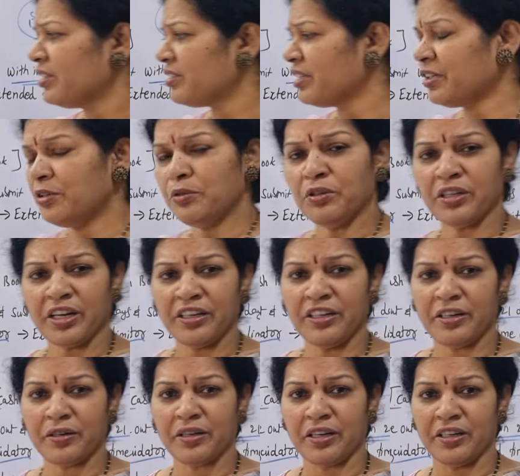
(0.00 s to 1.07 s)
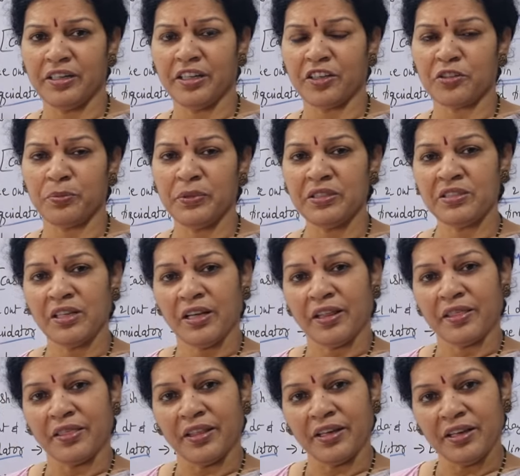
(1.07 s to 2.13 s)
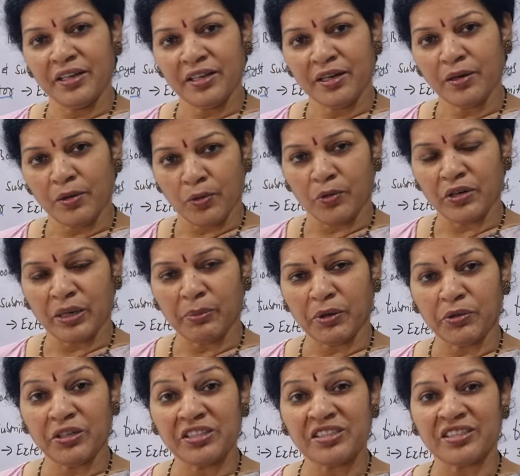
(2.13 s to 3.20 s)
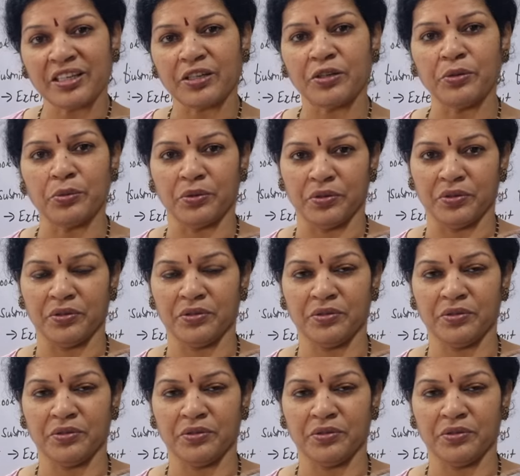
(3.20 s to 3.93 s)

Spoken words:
Secured creditors means their loan amount is secured.